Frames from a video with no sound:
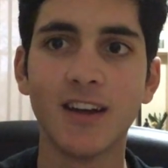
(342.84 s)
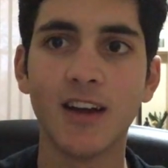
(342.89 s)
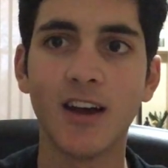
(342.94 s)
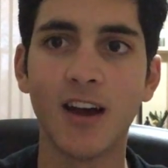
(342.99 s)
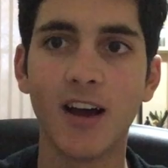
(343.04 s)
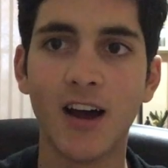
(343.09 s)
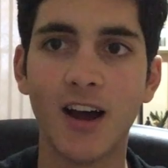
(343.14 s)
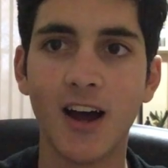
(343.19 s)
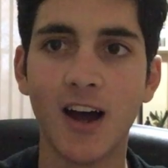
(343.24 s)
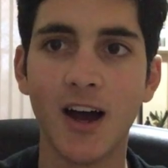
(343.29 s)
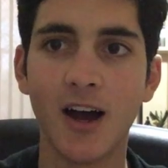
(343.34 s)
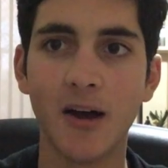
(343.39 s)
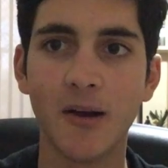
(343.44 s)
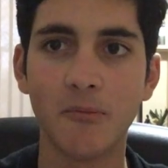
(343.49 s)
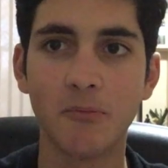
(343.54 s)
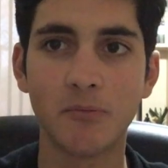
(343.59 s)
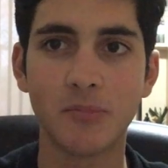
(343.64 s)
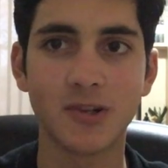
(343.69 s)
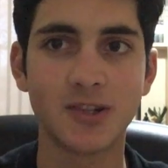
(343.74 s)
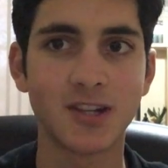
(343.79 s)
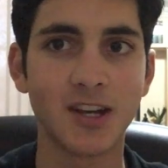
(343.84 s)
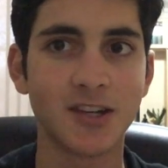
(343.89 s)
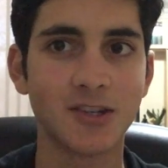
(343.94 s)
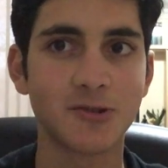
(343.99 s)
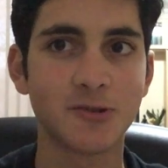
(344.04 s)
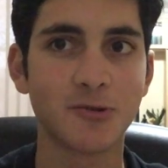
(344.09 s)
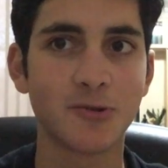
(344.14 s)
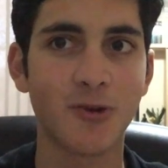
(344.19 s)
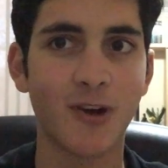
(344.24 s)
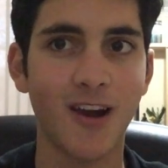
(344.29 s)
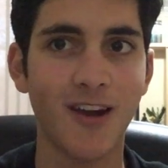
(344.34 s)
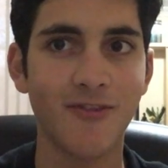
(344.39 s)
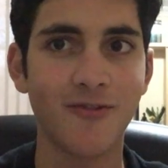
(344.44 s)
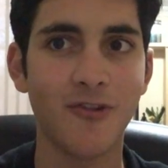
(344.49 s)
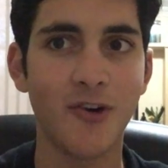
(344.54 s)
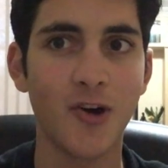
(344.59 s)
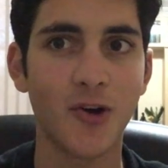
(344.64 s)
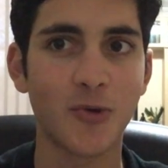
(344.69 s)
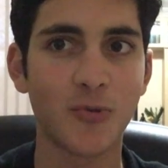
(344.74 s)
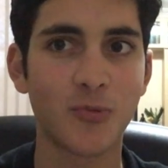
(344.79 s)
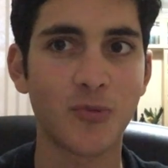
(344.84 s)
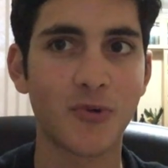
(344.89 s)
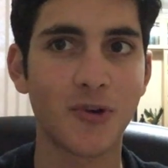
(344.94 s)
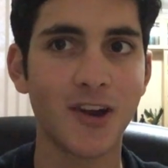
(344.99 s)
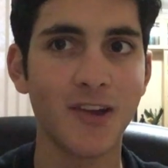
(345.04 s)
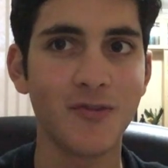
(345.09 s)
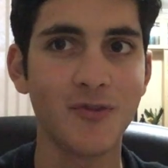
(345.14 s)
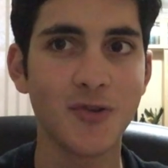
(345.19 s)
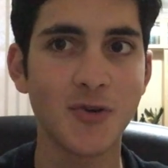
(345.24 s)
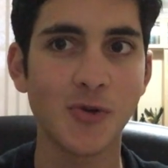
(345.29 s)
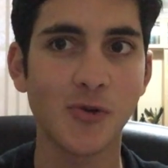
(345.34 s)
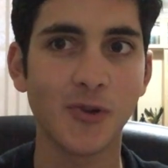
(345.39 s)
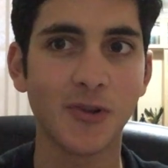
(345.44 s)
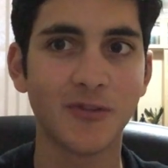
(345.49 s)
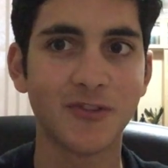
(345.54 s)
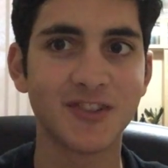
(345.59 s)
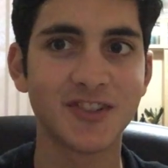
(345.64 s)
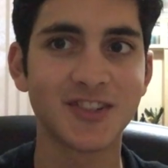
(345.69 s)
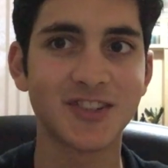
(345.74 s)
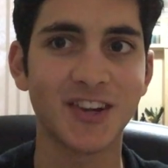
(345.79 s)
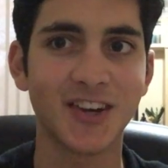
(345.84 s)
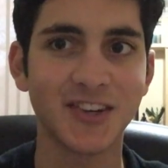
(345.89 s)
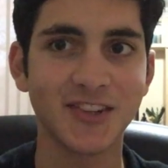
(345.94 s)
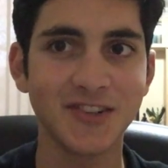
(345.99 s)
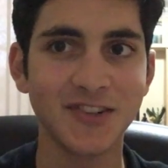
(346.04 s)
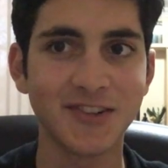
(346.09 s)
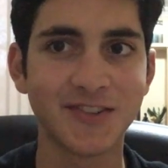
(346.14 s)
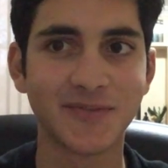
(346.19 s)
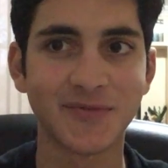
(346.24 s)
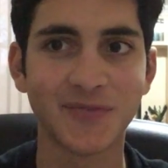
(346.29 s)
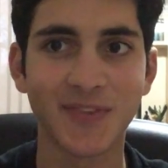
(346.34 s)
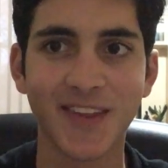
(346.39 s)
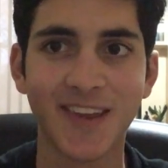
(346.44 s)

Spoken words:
Potential grand final preview all of a sudden.